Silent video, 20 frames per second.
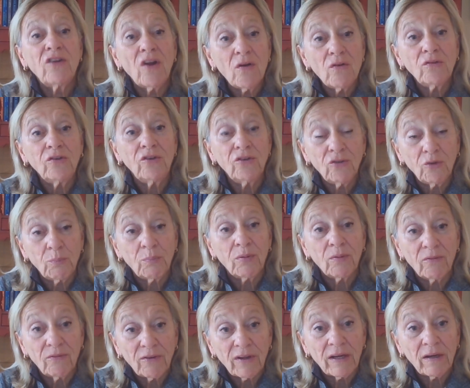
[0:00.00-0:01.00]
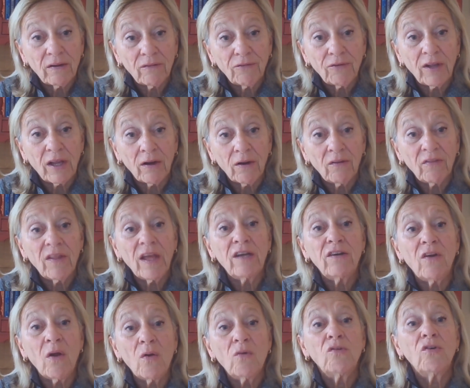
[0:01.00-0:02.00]
don't do preventive care. They
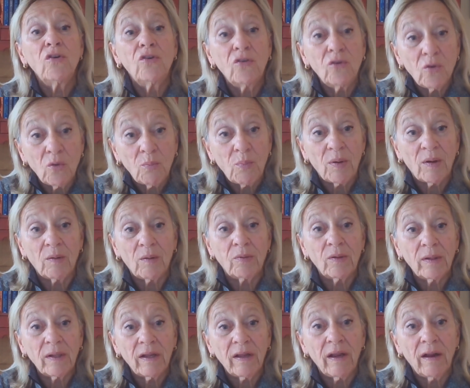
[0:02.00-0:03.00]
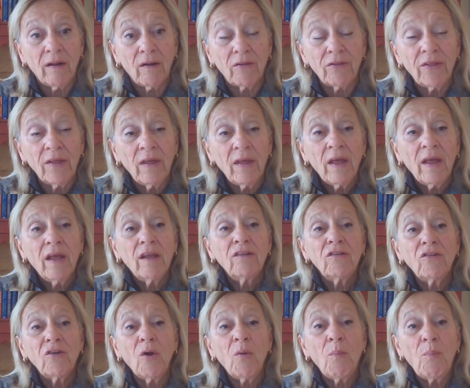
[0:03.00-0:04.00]
don't do public health.
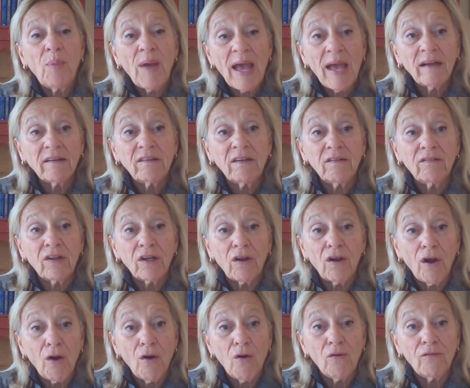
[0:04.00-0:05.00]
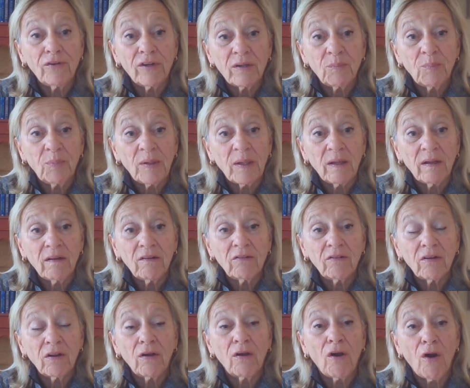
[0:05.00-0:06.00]
So back to the COVID
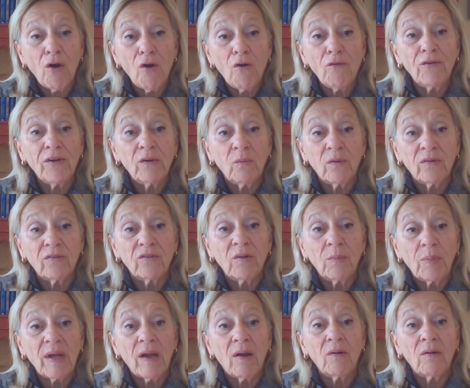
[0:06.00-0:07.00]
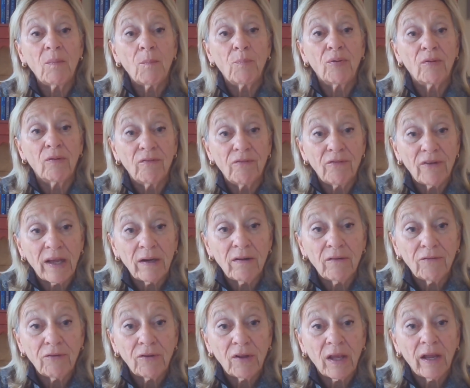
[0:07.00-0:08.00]
piece. COVID was about
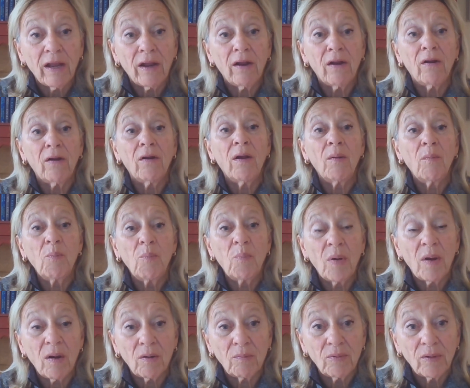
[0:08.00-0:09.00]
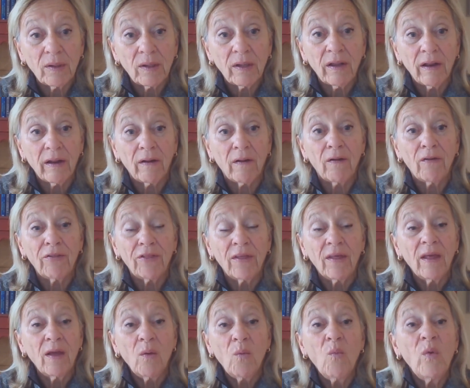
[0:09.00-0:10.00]
preventive care, public health.
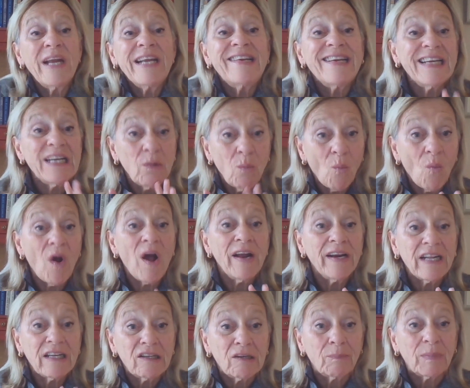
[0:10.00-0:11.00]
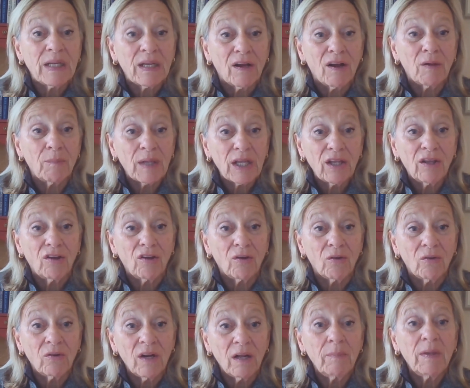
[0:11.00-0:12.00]
We didn't want it to become
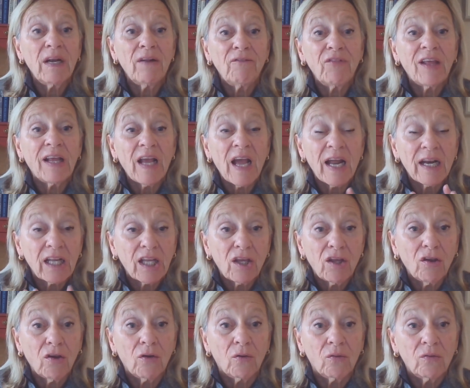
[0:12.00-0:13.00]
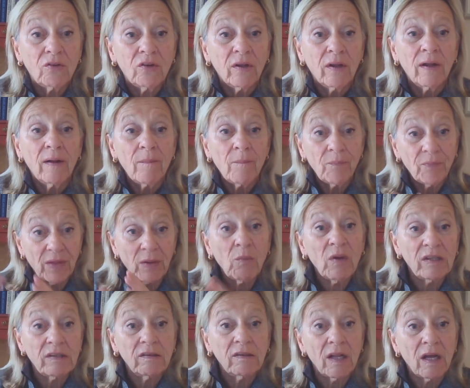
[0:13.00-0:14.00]
acute. I mean, if they got acute, they
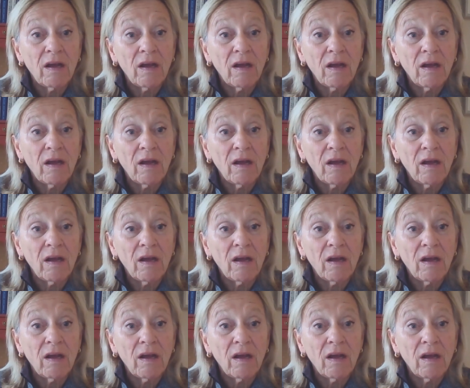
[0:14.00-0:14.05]
went to the